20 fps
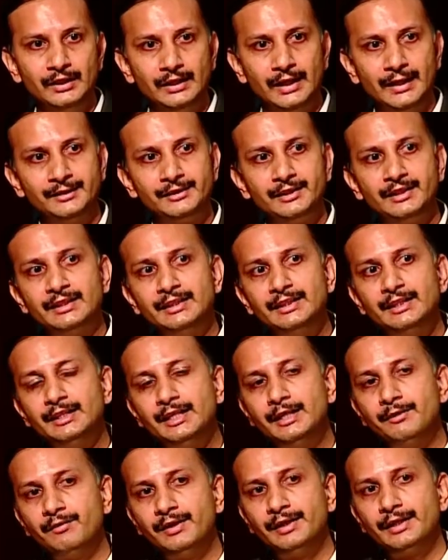and really
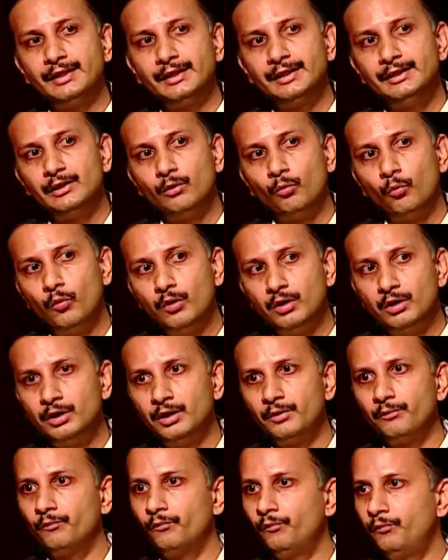living in a
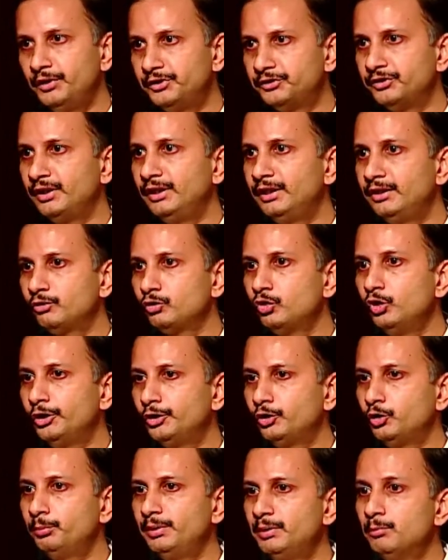world which is going
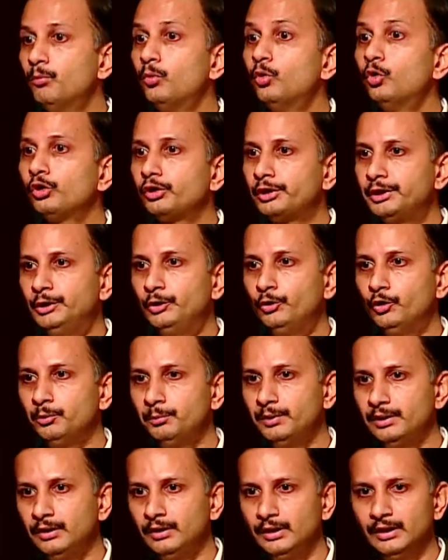to be more
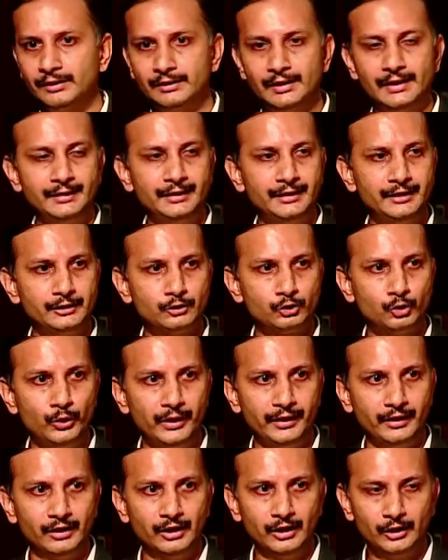renewable than it is today.
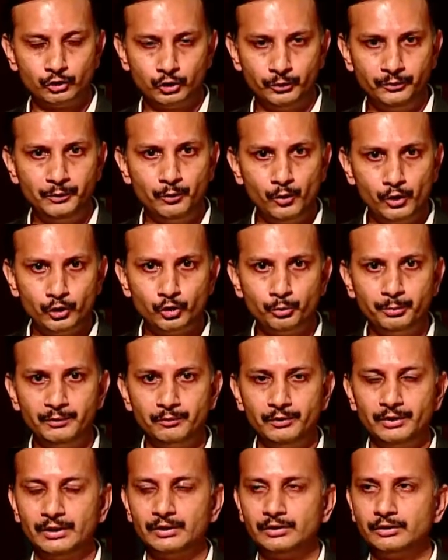So we want to be,
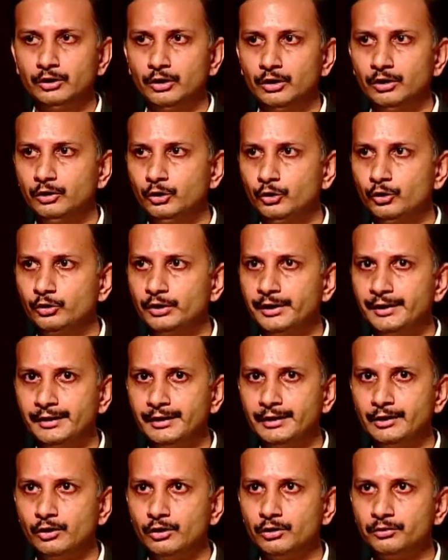you know,
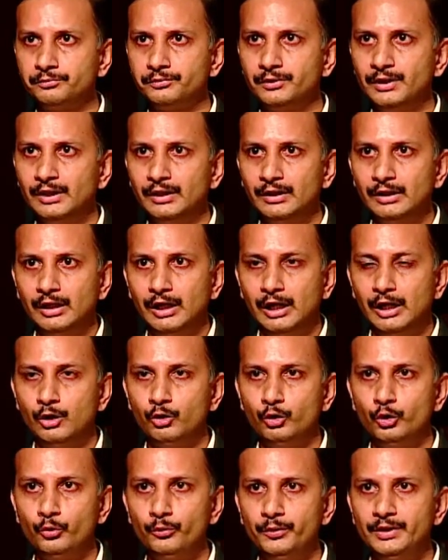thinking of how
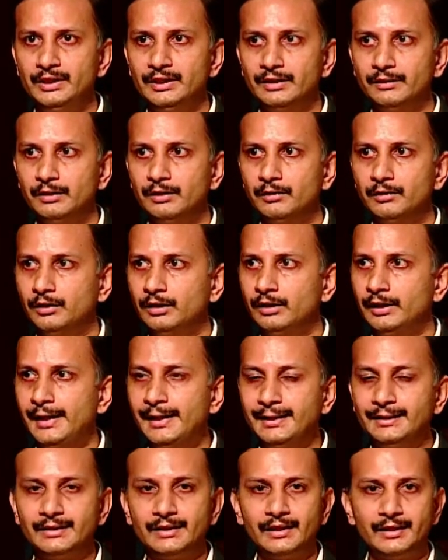do we
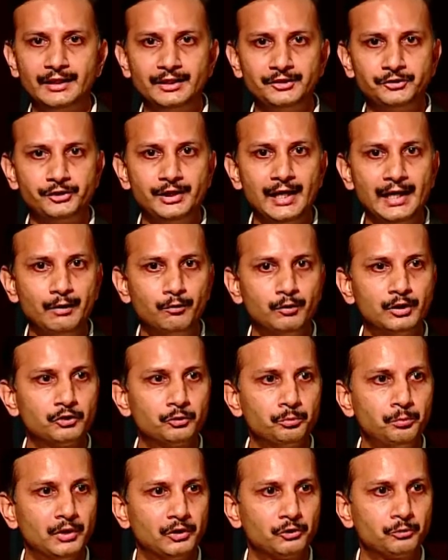encourage diverse
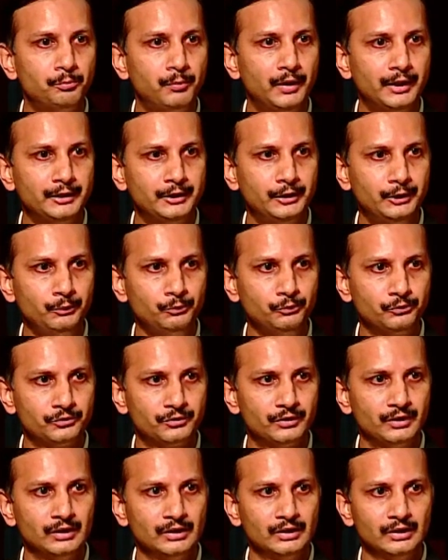perspectives
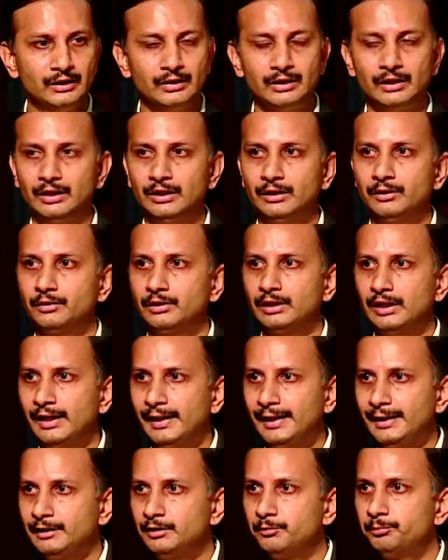
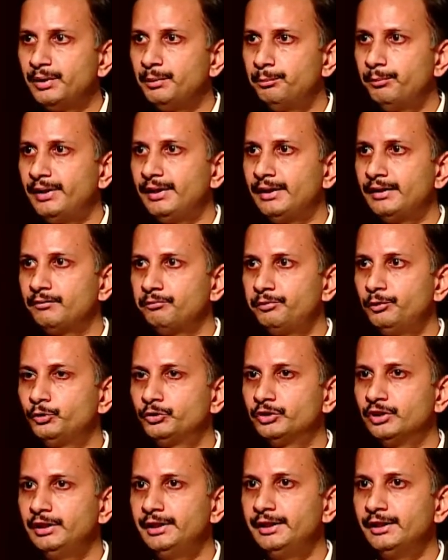and prepare
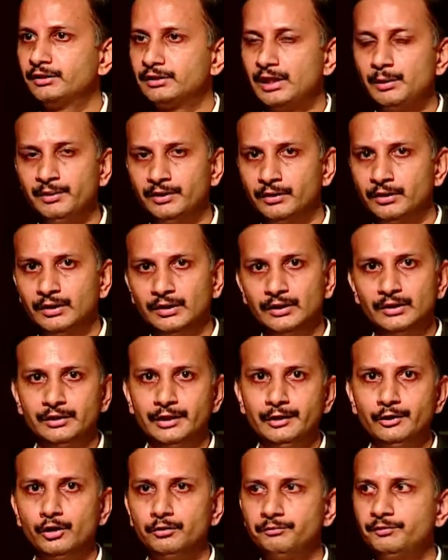future leaders. I mean,
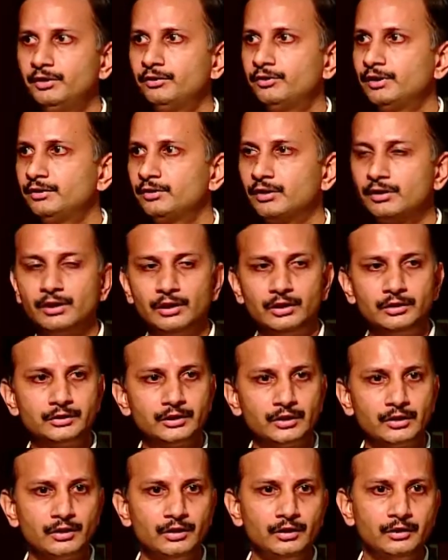think of this as a
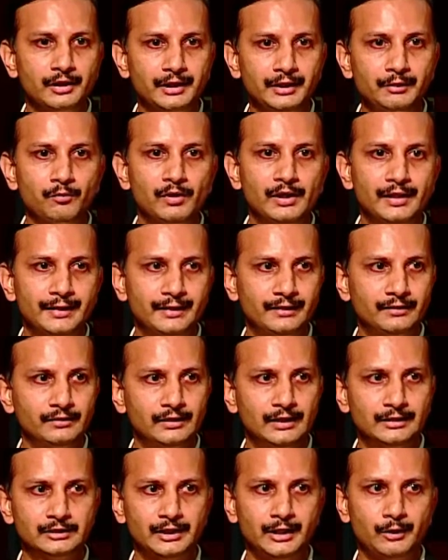cultural rewiring
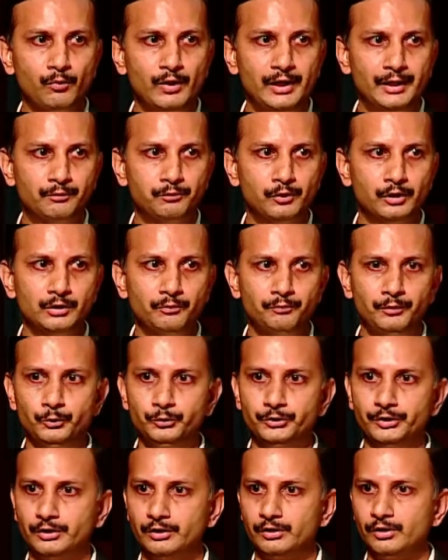that's required for the
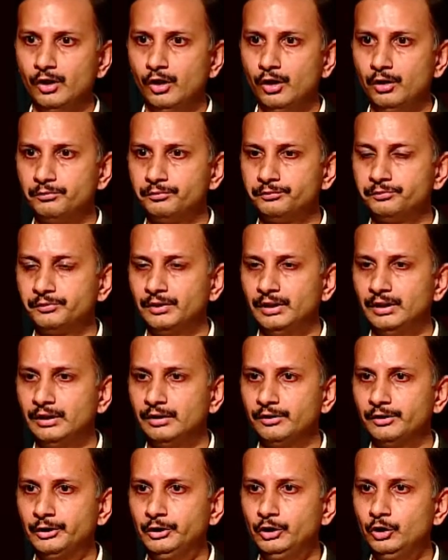future of
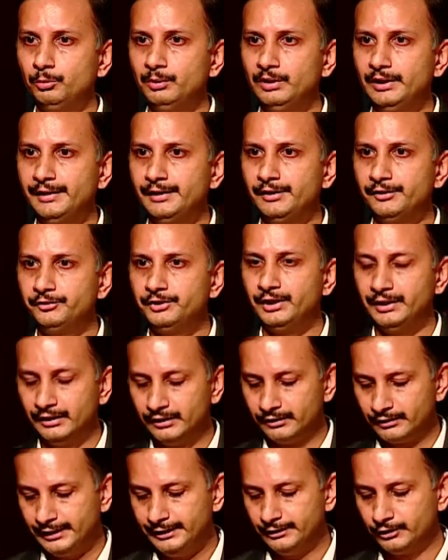renewable energy,
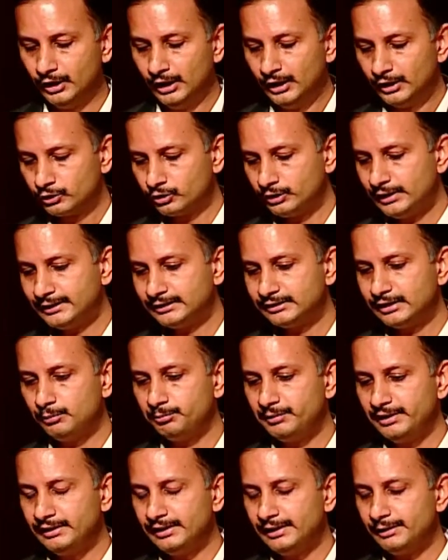right? So that's
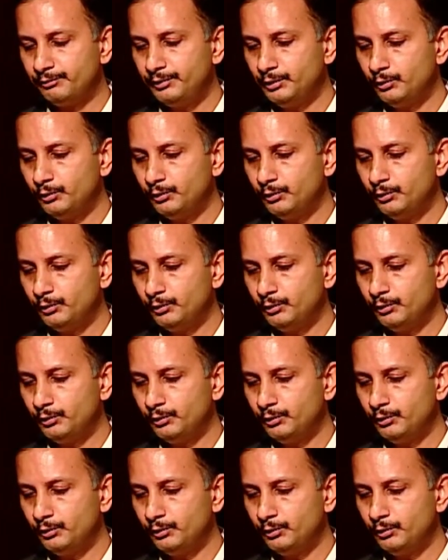something that we